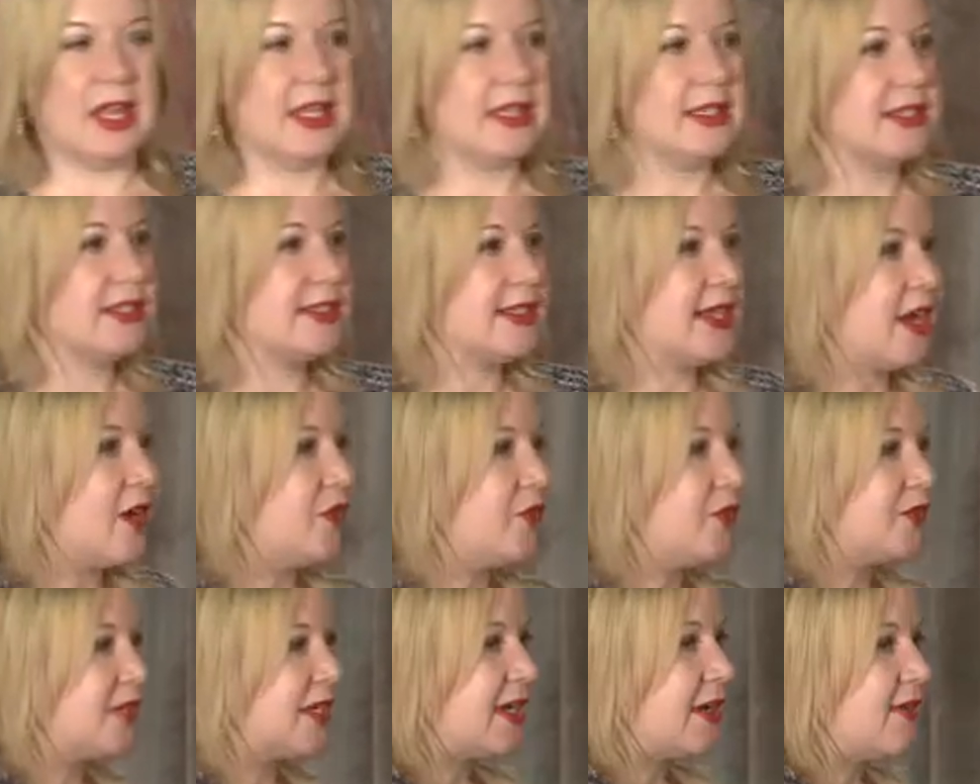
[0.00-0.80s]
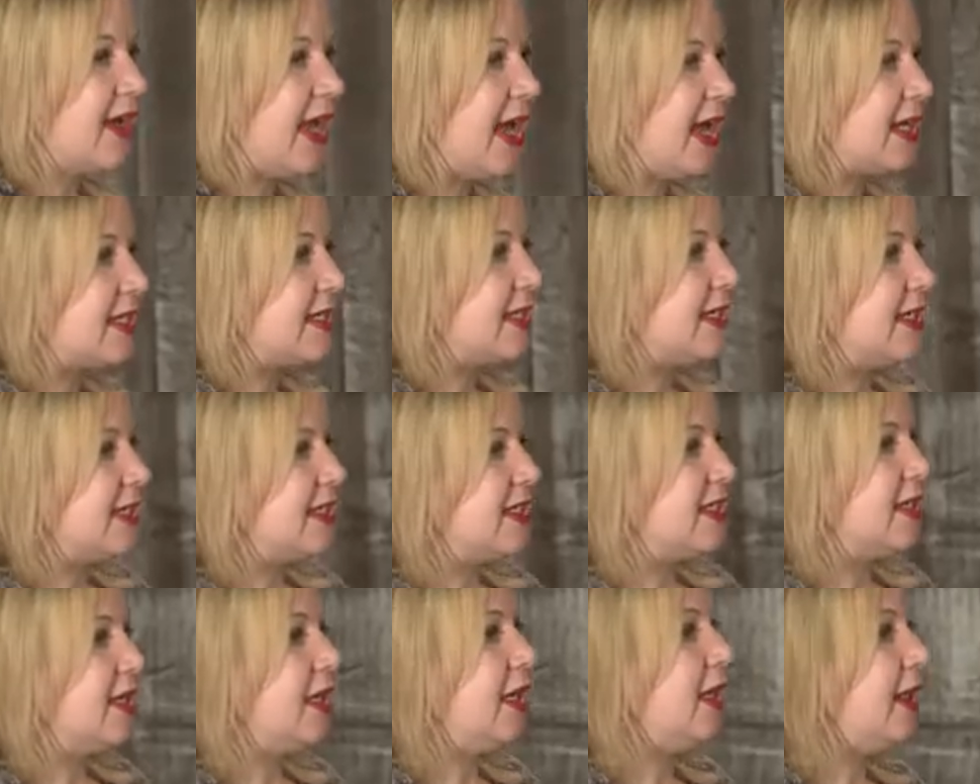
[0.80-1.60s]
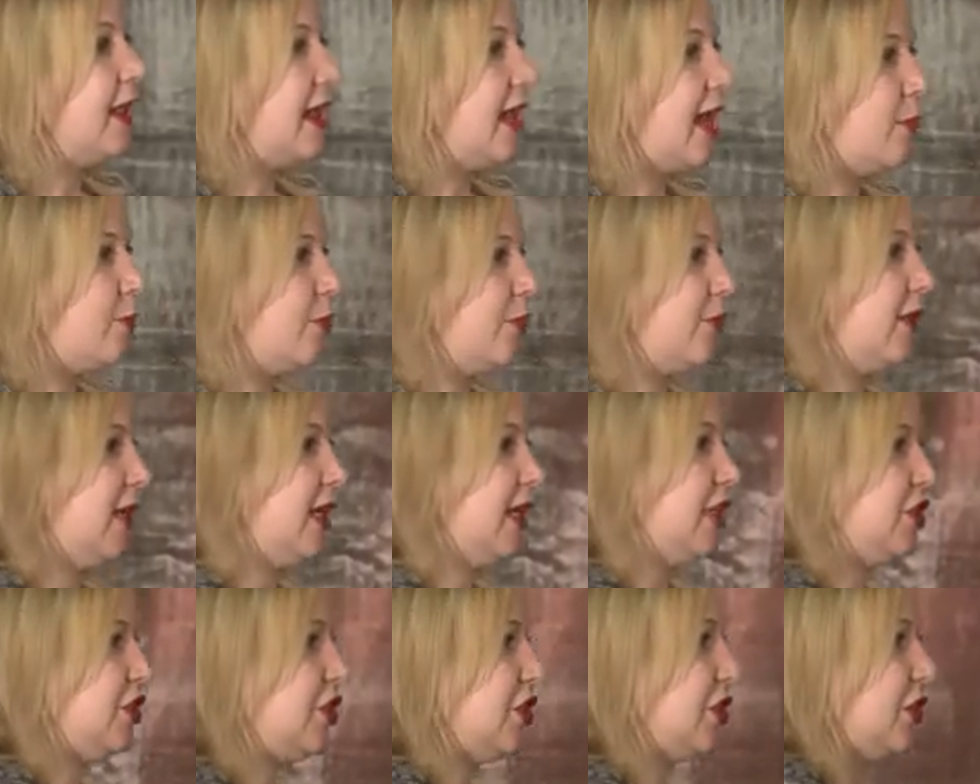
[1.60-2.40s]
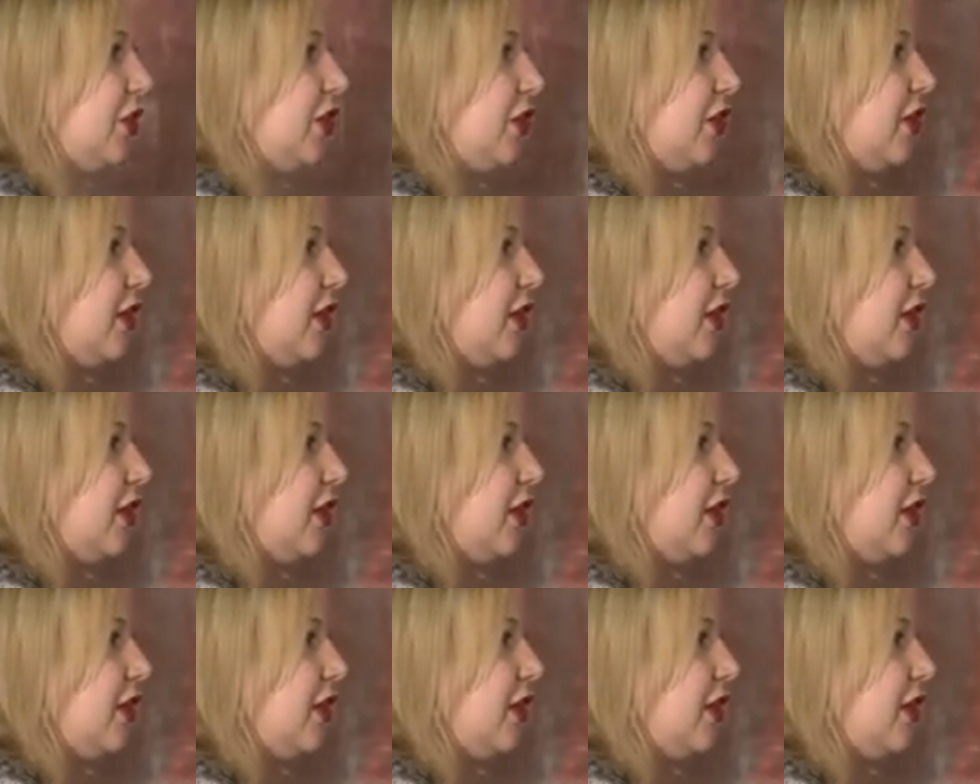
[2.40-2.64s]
Self-directed collaboration.